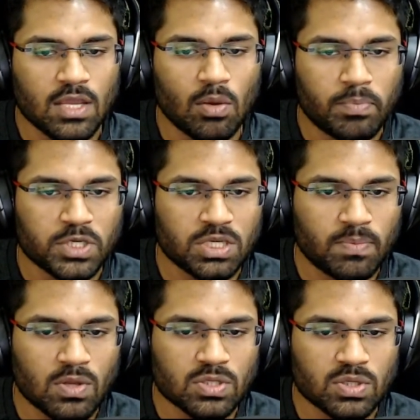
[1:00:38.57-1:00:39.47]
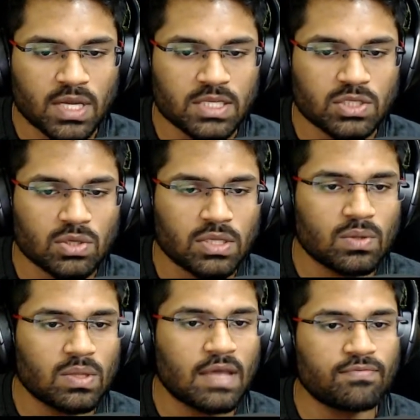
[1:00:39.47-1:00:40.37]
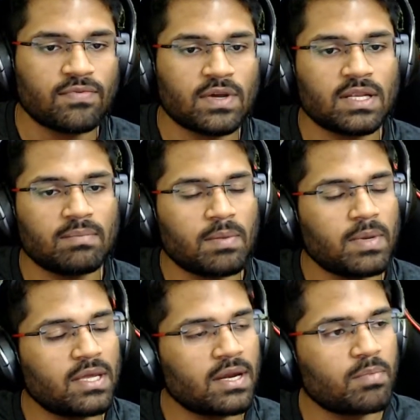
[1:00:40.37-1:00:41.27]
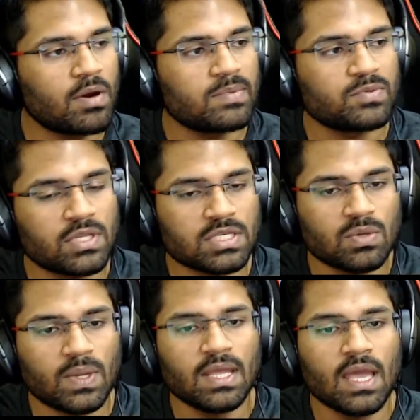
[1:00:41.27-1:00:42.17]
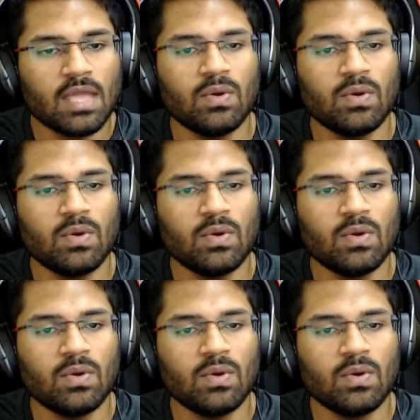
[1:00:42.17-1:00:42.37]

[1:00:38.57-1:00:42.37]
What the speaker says: Your bishop also can join in on f1 and maybe create problems for this queen.